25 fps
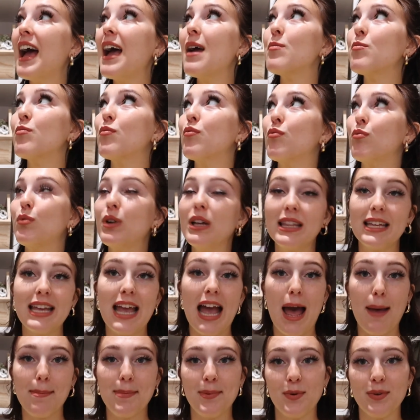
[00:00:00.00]
I'm really
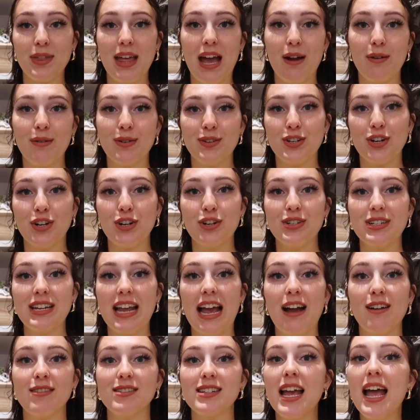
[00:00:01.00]
happy with how it turned
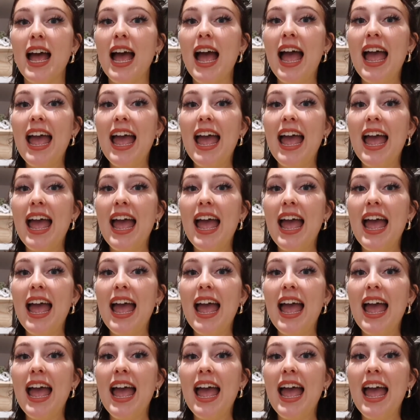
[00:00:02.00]
out.